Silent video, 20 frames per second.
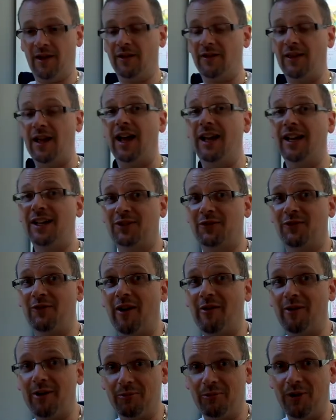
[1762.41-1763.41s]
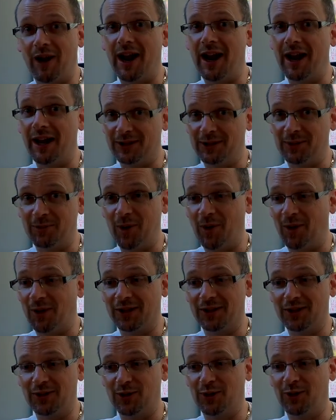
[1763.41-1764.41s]
That is very rare, to be
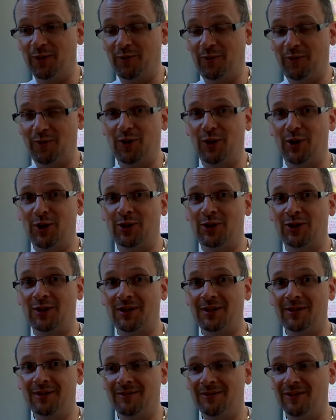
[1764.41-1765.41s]
honest, that the first